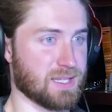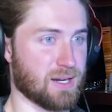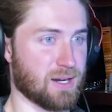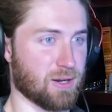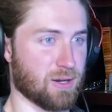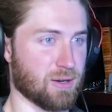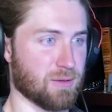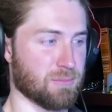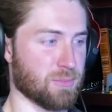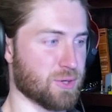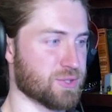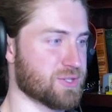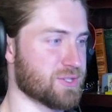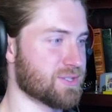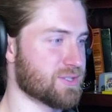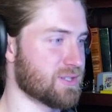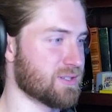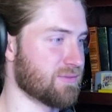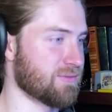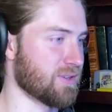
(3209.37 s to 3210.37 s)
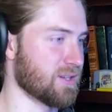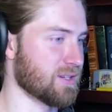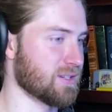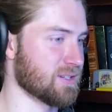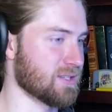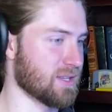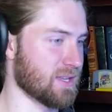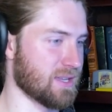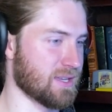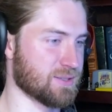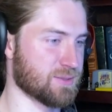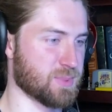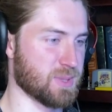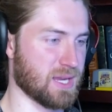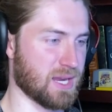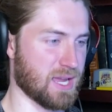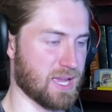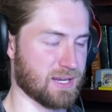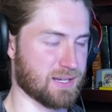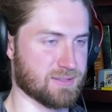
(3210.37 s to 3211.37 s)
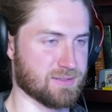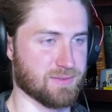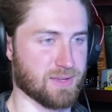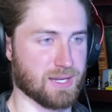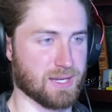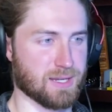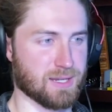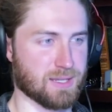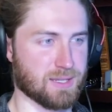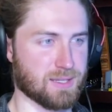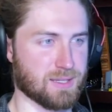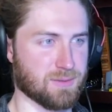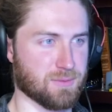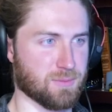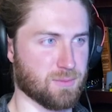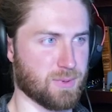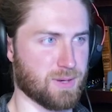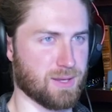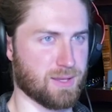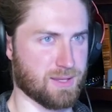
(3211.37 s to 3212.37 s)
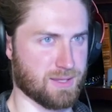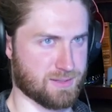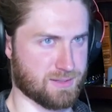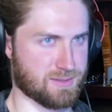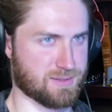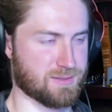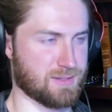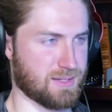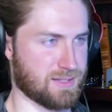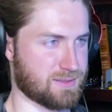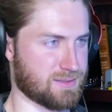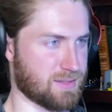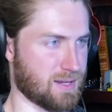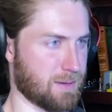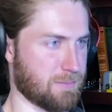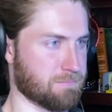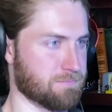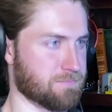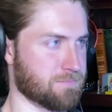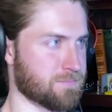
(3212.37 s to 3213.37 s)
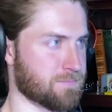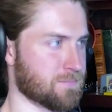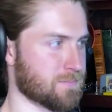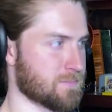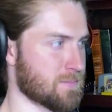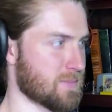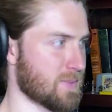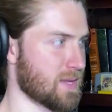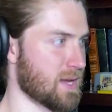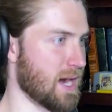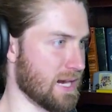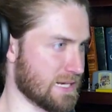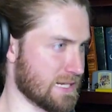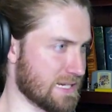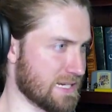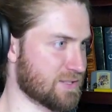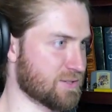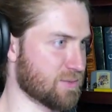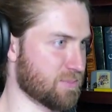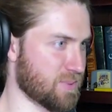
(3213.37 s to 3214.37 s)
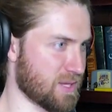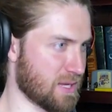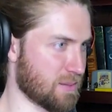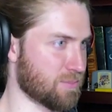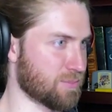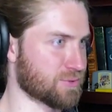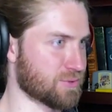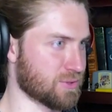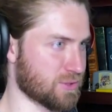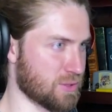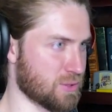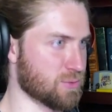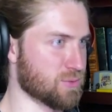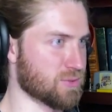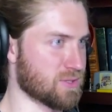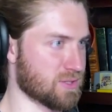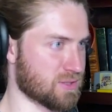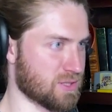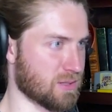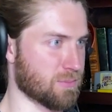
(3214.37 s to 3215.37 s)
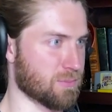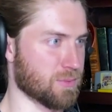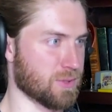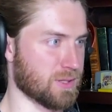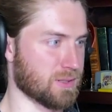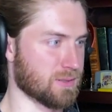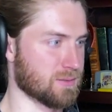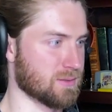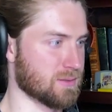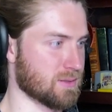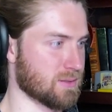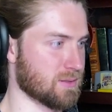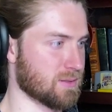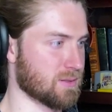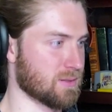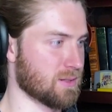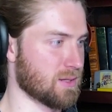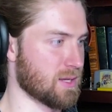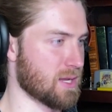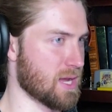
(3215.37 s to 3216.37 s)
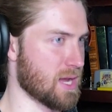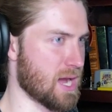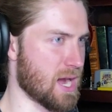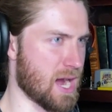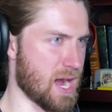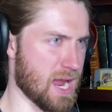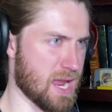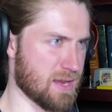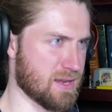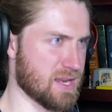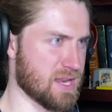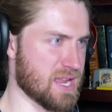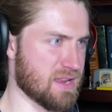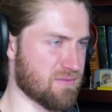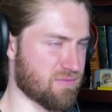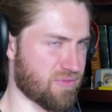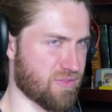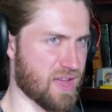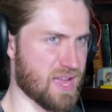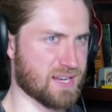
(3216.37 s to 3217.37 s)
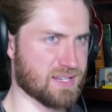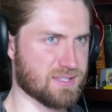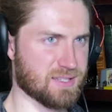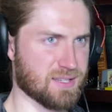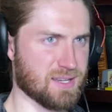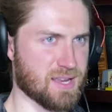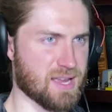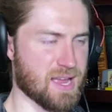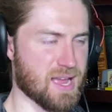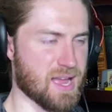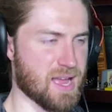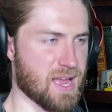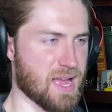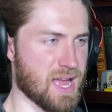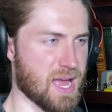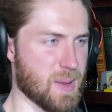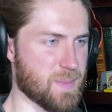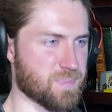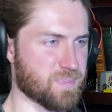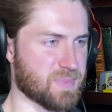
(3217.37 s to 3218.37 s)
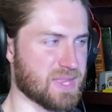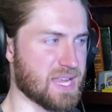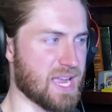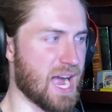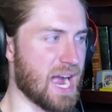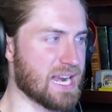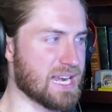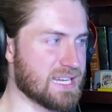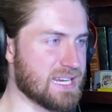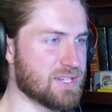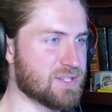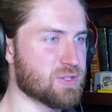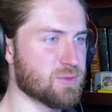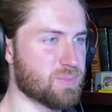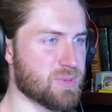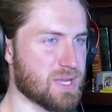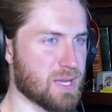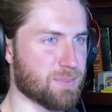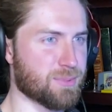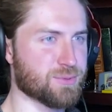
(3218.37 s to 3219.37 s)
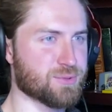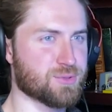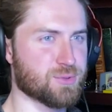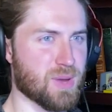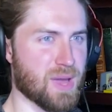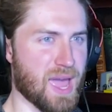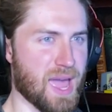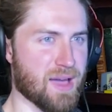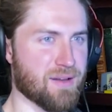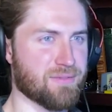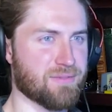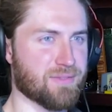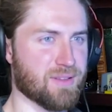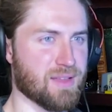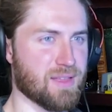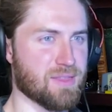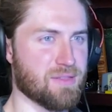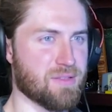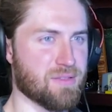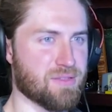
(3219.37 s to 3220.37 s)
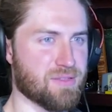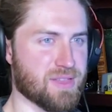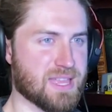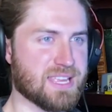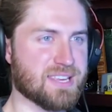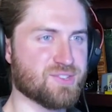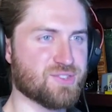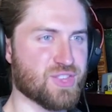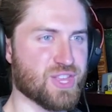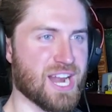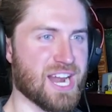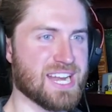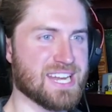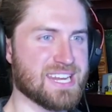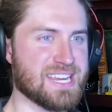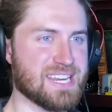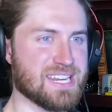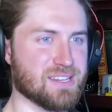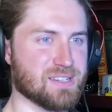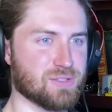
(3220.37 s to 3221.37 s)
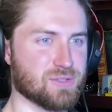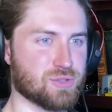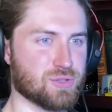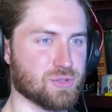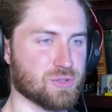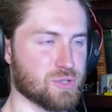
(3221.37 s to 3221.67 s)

Our emergency fund is being activated. It's time. I need to be able to use the submarine. In fact, I need to be able to have the things that I need to